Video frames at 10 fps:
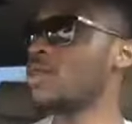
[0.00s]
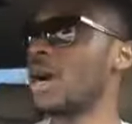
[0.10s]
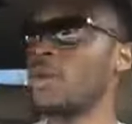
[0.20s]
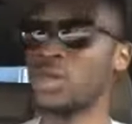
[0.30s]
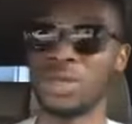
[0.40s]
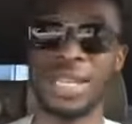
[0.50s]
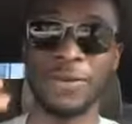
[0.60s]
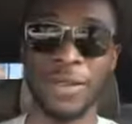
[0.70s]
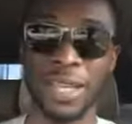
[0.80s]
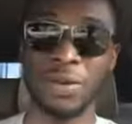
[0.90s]
I want you to start
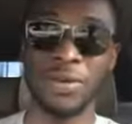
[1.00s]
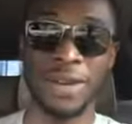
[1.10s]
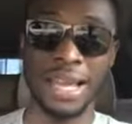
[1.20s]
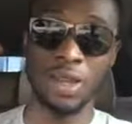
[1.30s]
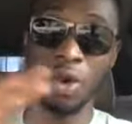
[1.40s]
thinking with like your